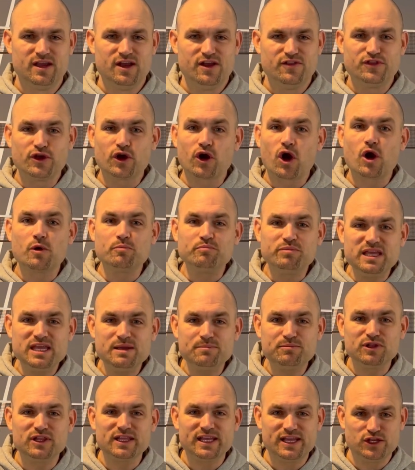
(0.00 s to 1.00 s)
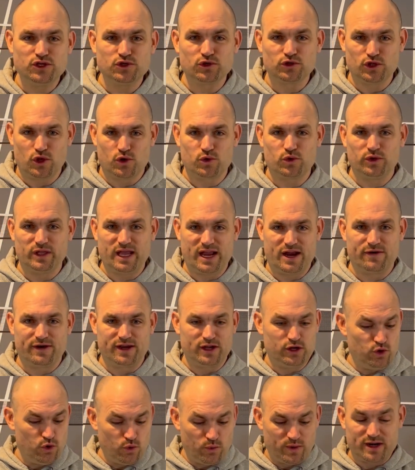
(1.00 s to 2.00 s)
There are people in your local
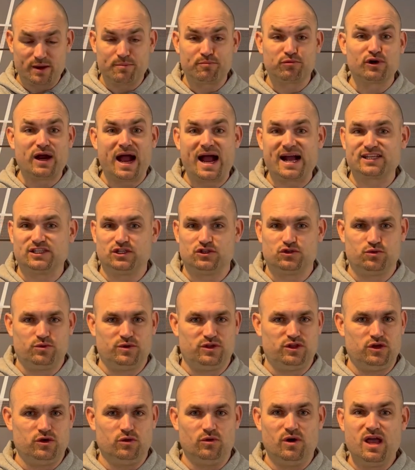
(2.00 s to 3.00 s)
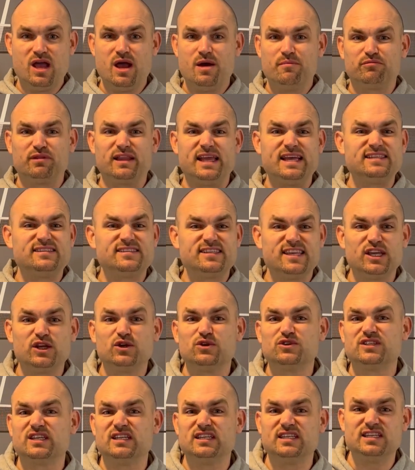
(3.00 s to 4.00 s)
area who want to practice with you, play
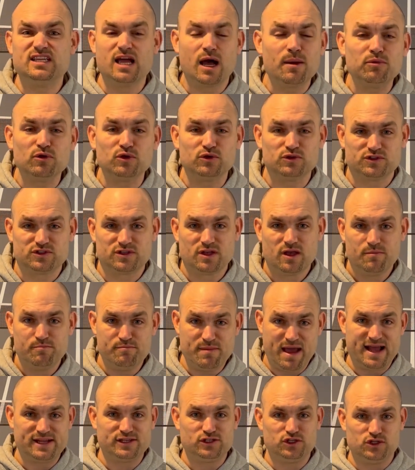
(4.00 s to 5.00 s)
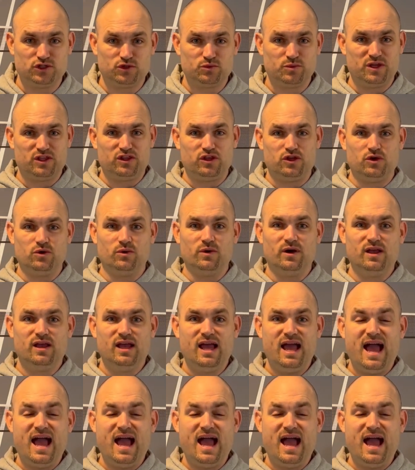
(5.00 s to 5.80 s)
singles and doubles matches with you.